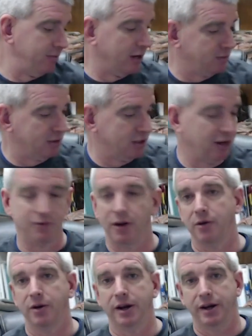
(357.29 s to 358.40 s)
There's my cell
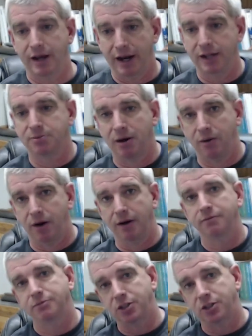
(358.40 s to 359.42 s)
phone ringing, and it's my wife.